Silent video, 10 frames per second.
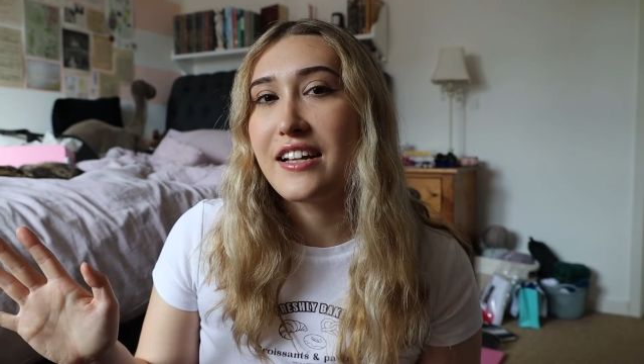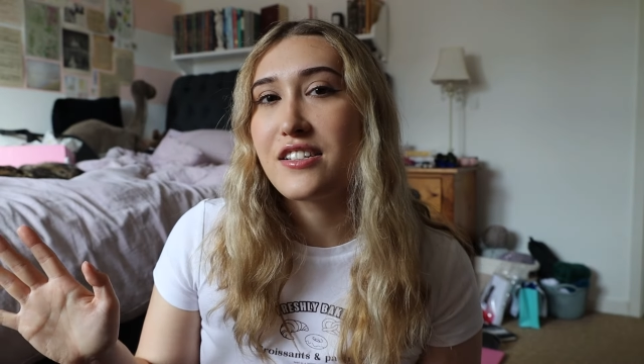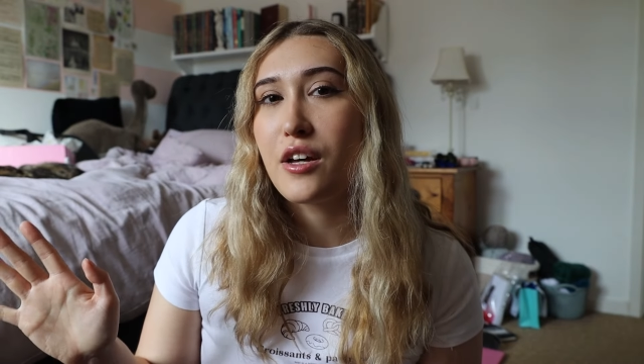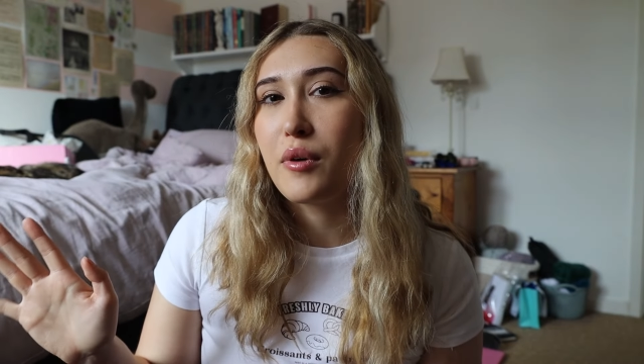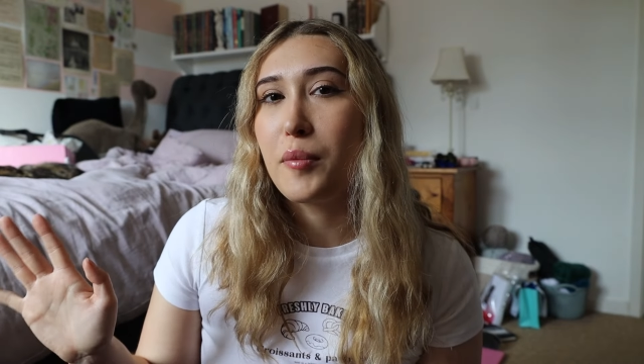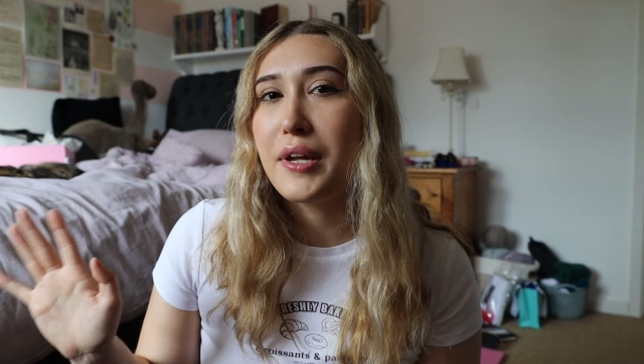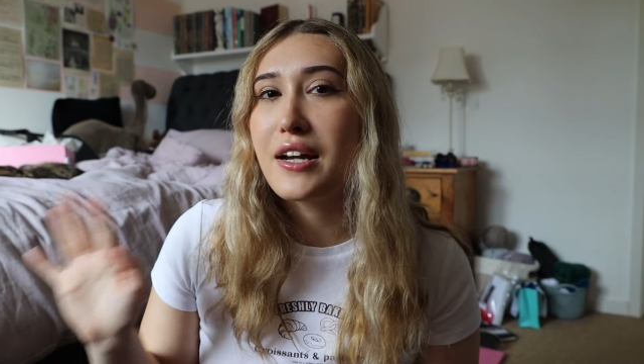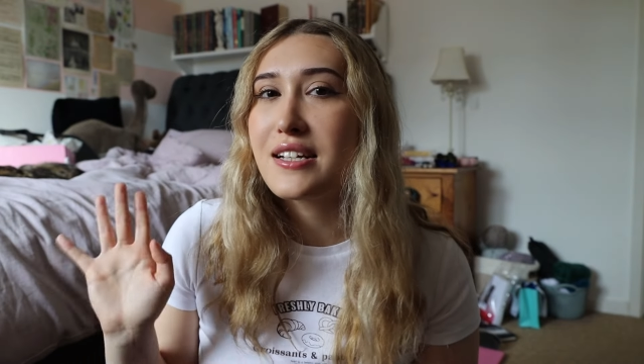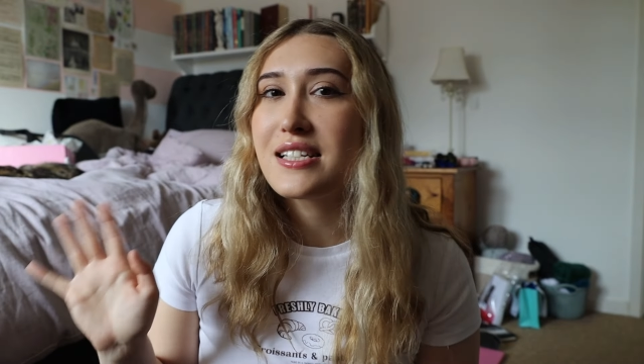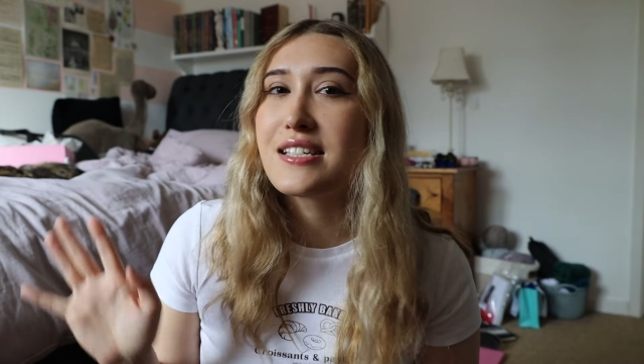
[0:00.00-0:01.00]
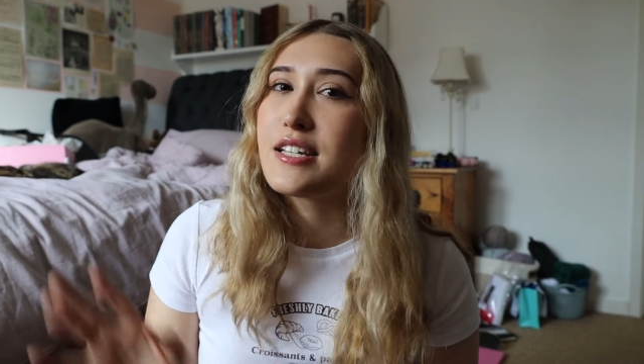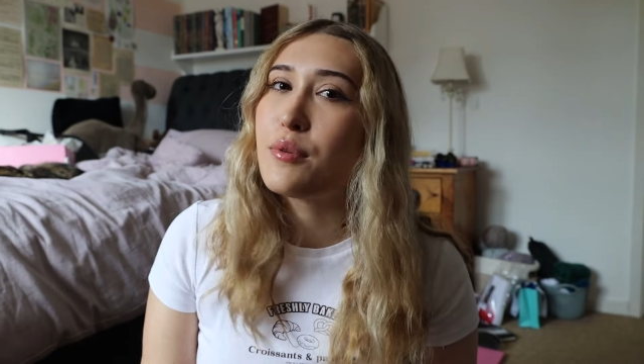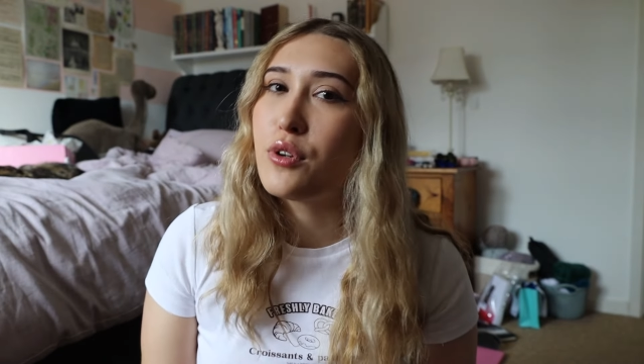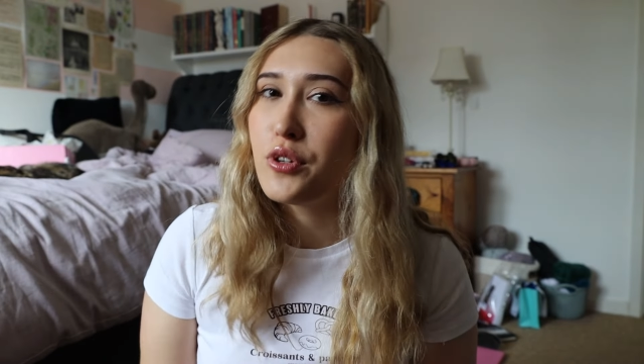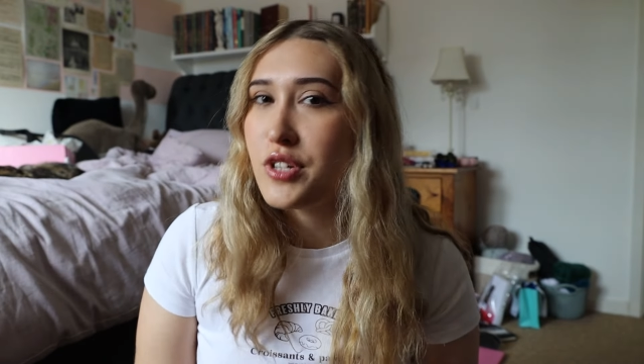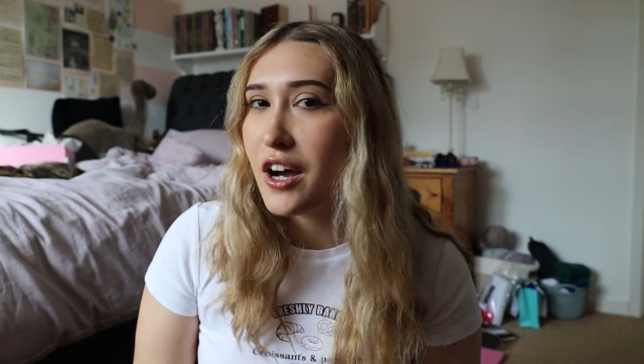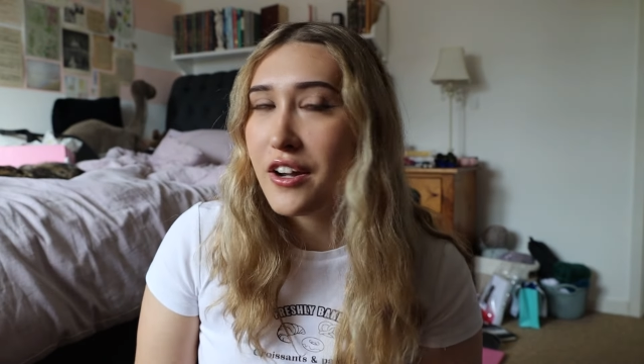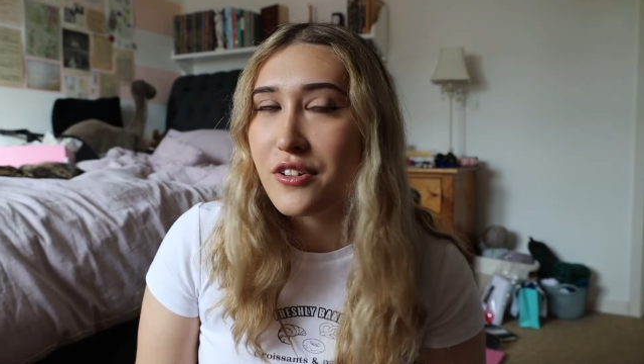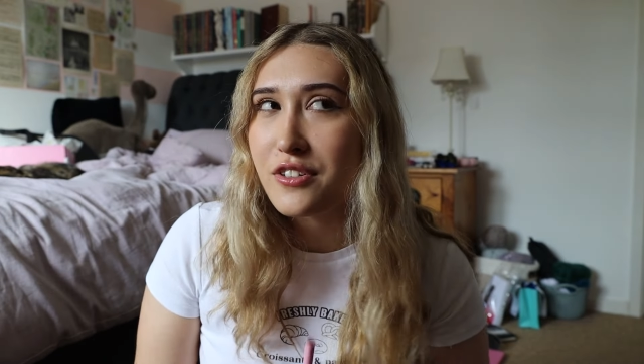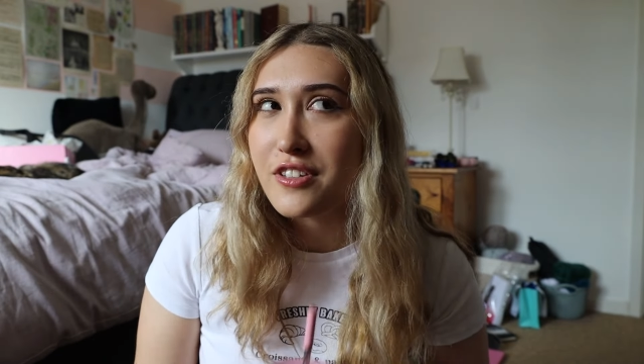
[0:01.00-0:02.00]
so it'll be nice to see what new
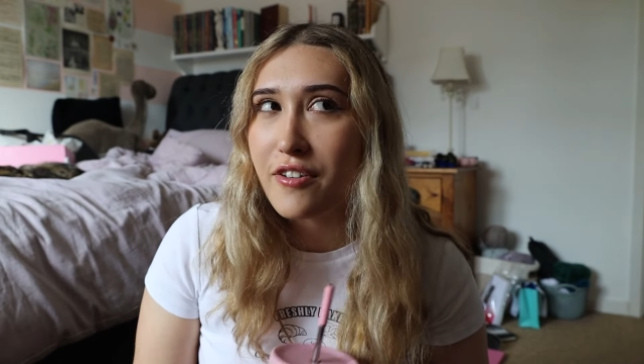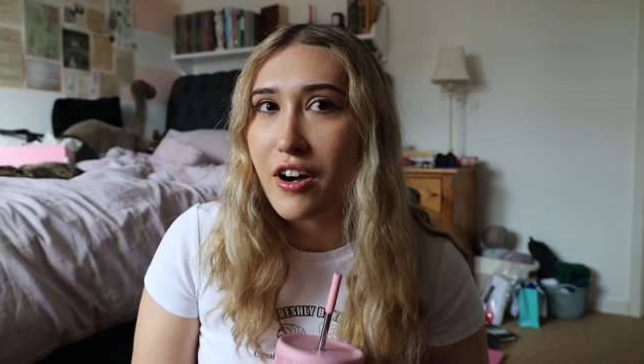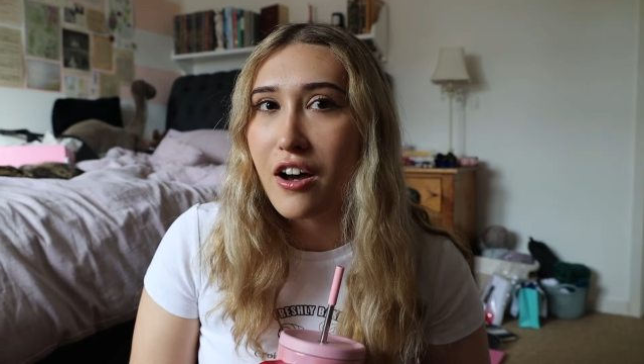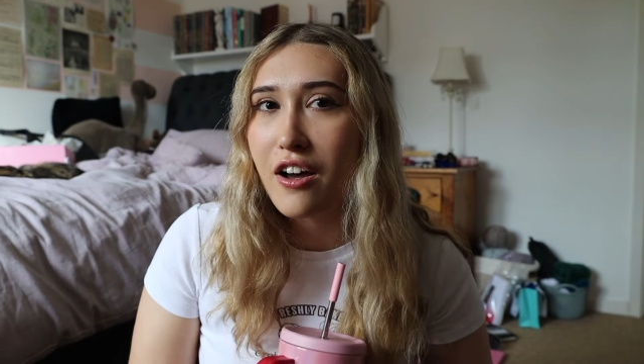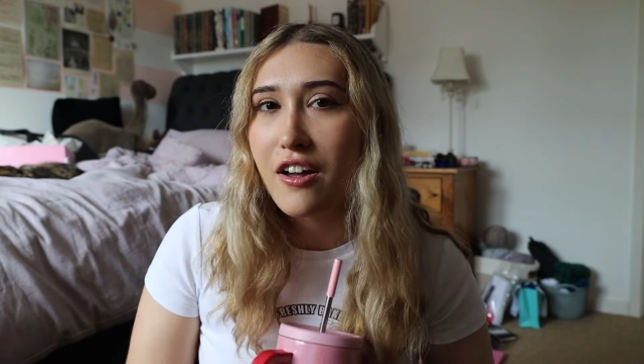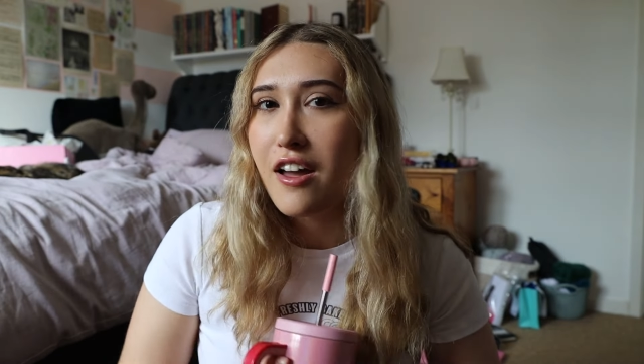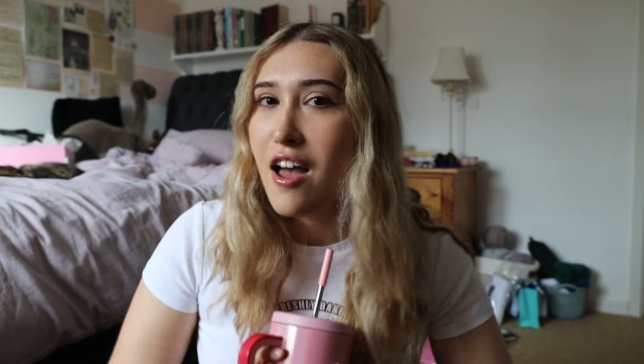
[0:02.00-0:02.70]
titles there are.